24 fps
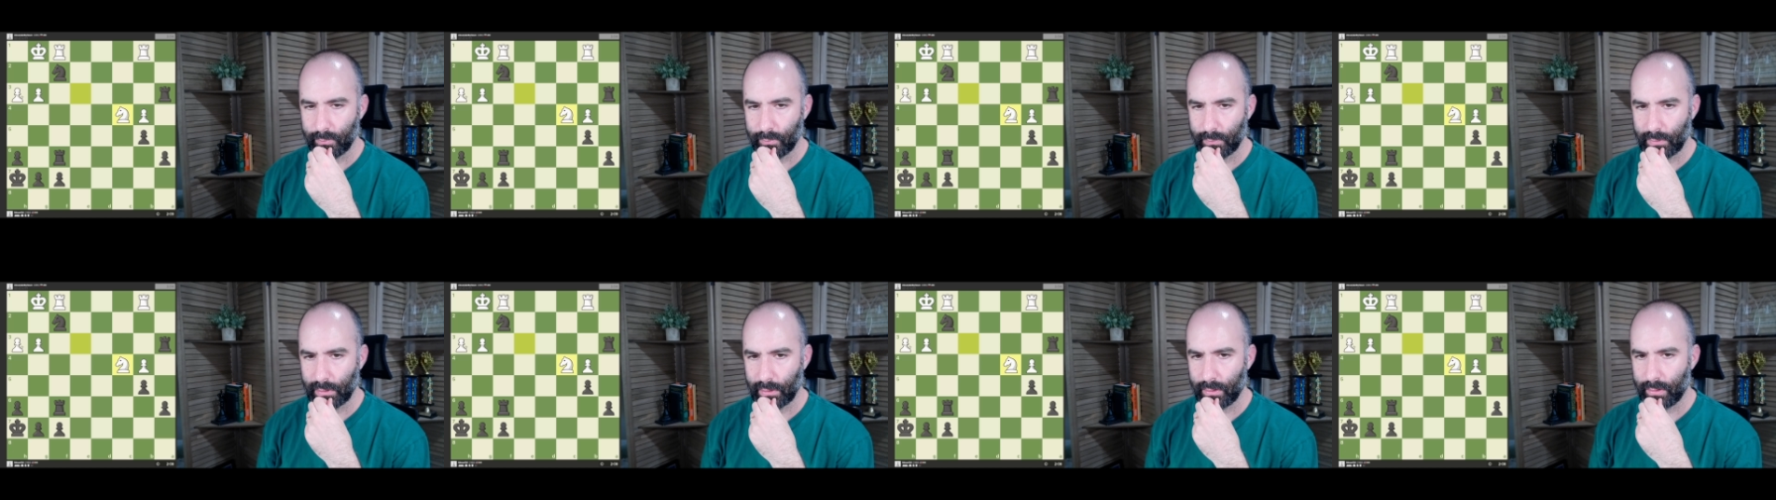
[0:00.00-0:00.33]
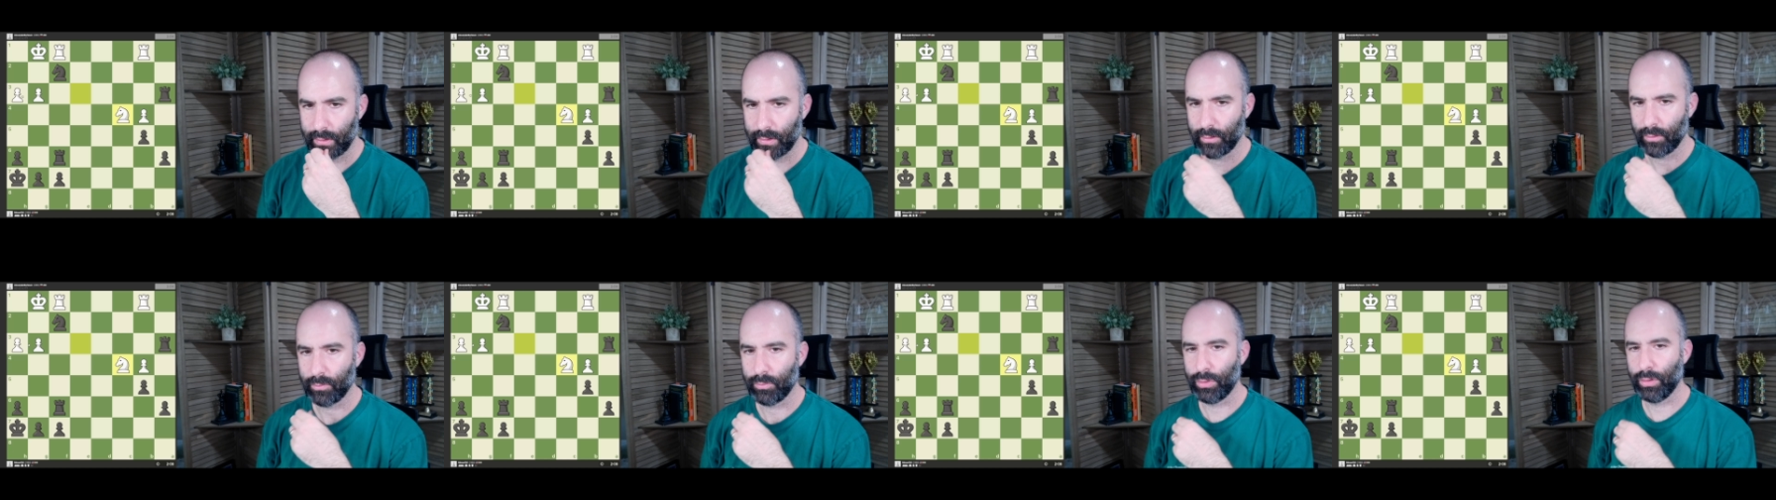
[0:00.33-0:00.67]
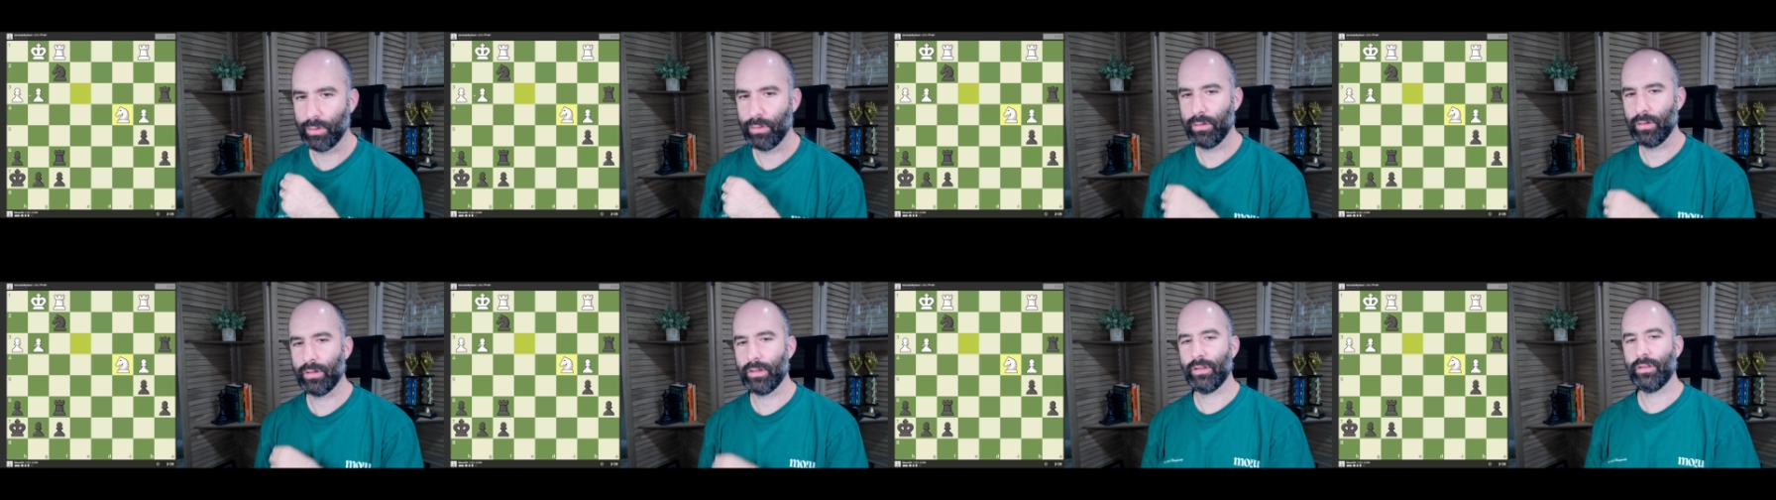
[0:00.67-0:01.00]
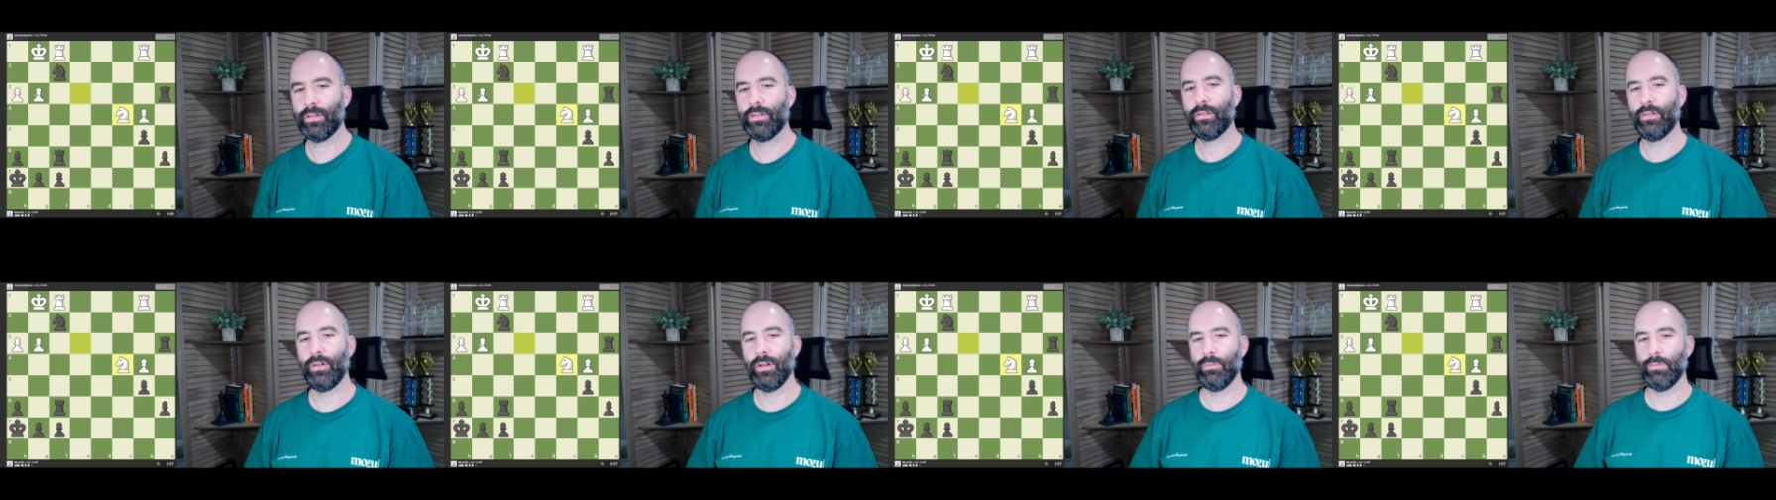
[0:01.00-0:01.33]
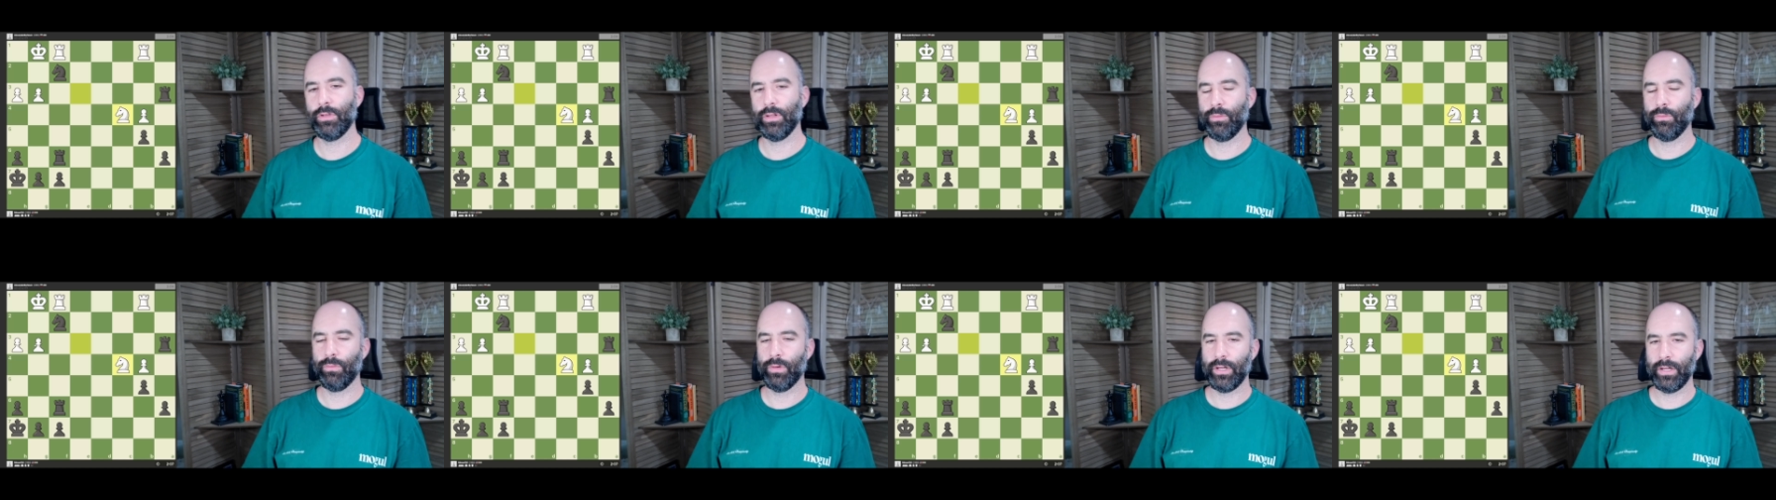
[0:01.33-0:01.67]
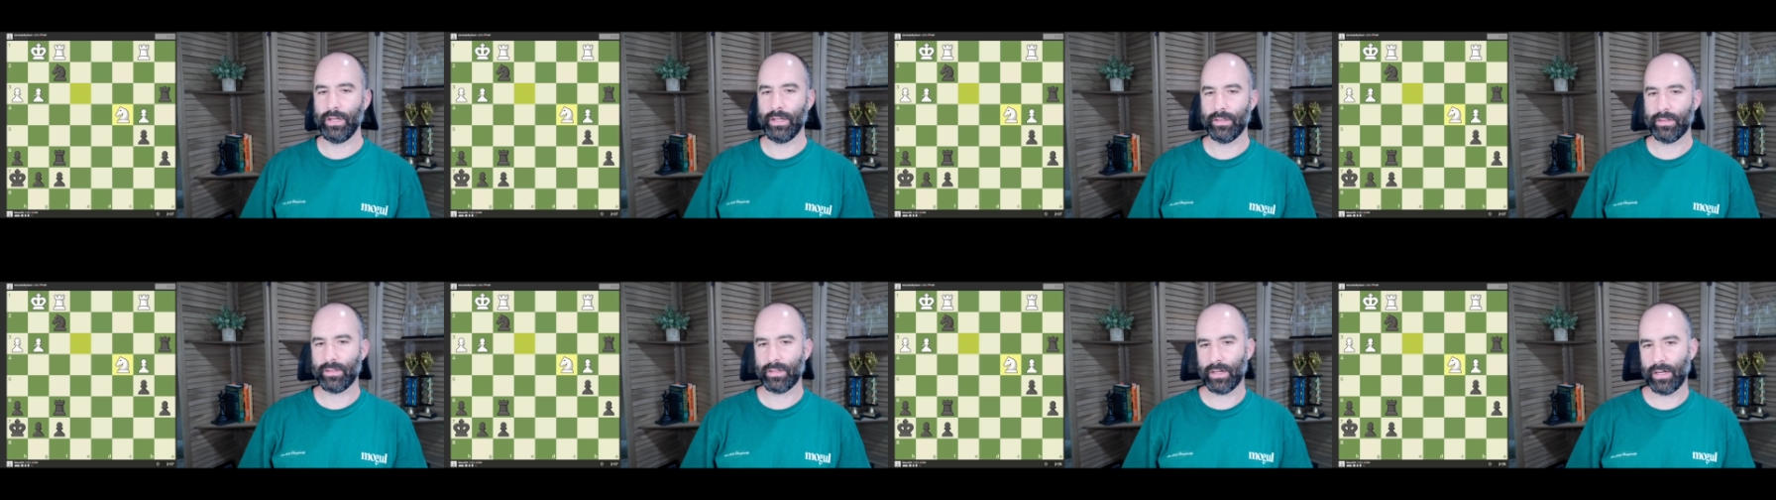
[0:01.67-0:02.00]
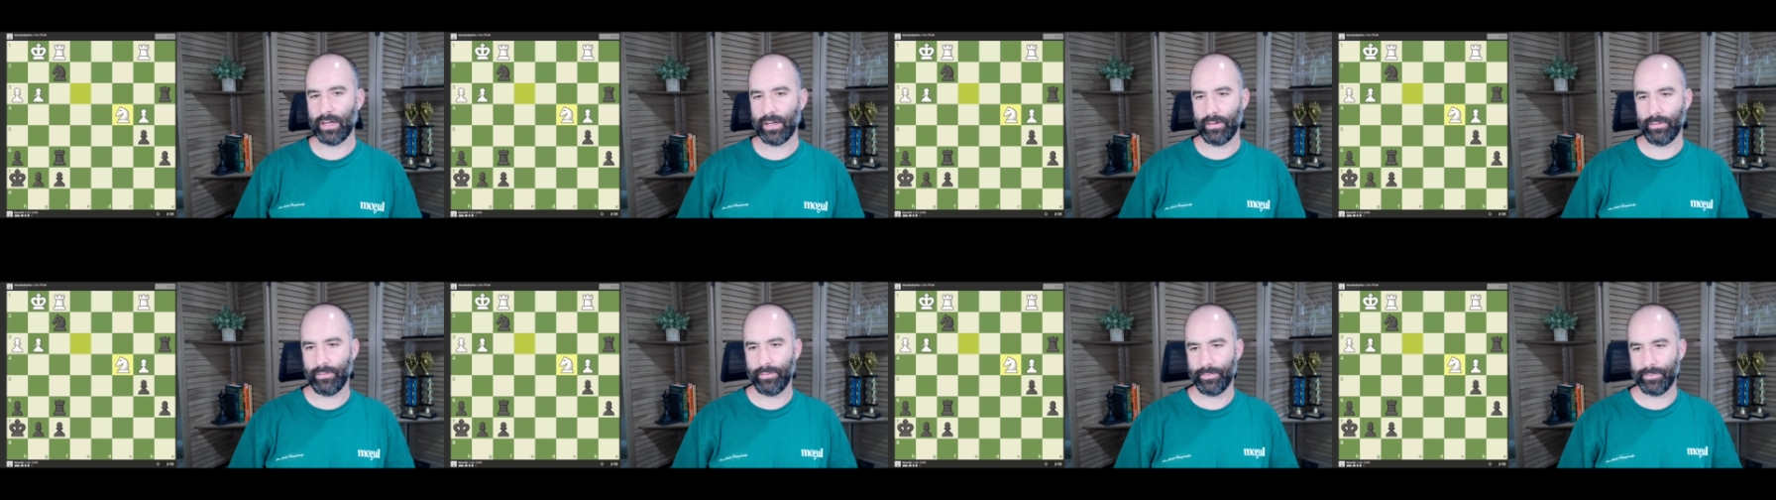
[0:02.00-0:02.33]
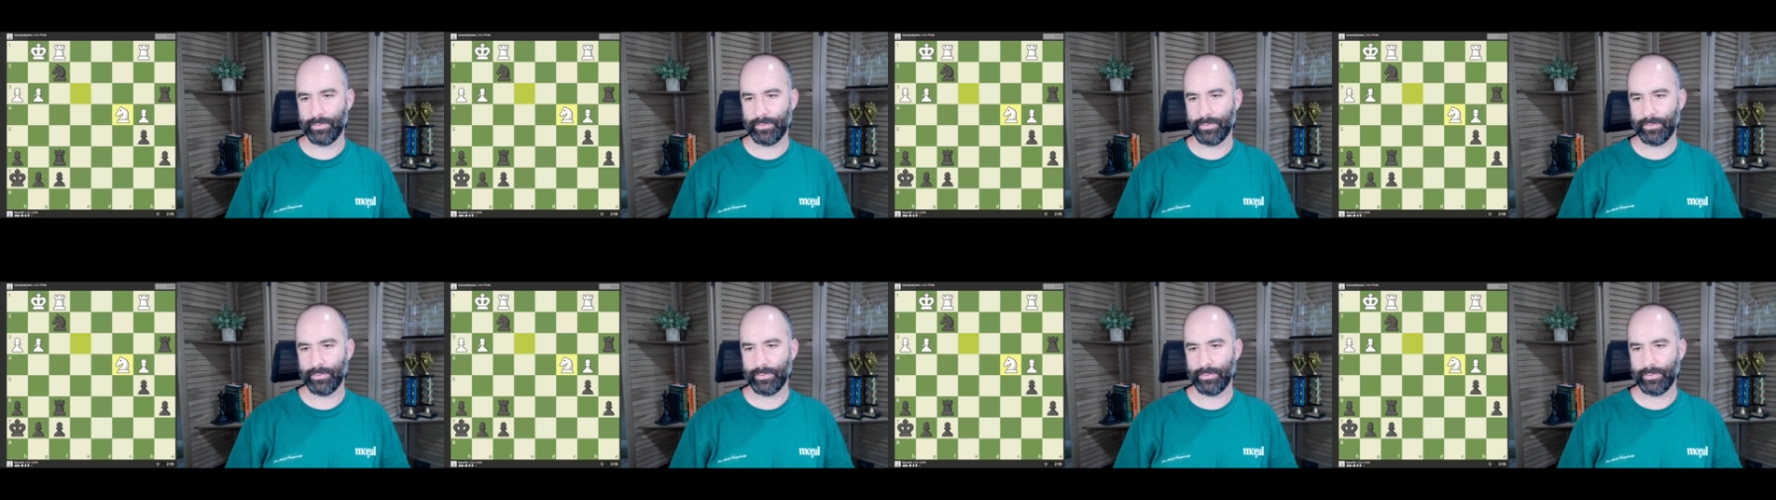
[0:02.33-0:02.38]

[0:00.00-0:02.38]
I don't know, both look extremely winning. It's kind of